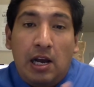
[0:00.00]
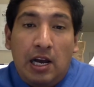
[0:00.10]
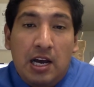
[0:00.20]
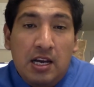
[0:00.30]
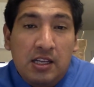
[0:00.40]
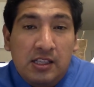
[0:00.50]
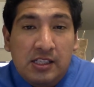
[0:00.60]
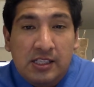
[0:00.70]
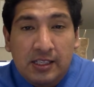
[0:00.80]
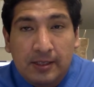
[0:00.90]

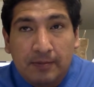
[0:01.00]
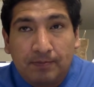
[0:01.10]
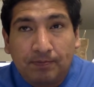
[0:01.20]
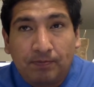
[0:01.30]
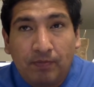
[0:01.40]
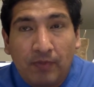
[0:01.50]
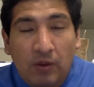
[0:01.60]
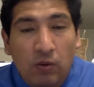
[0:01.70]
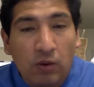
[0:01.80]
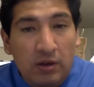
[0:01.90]
And
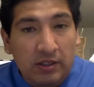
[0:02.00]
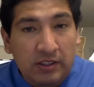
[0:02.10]
while